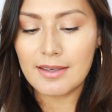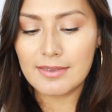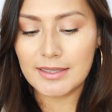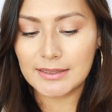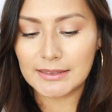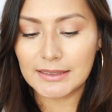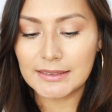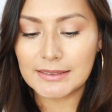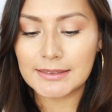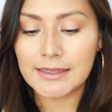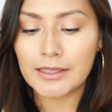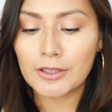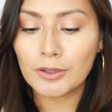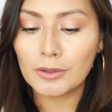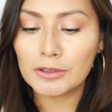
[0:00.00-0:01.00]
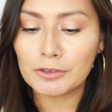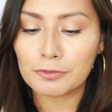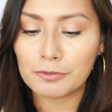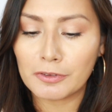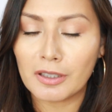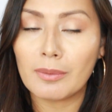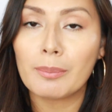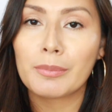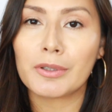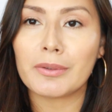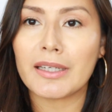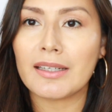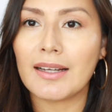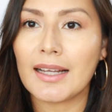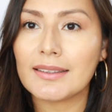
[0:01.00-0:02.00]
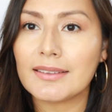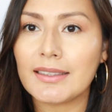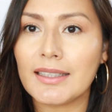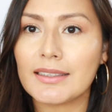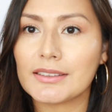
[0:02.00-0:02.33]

This is Tickled from Marinati,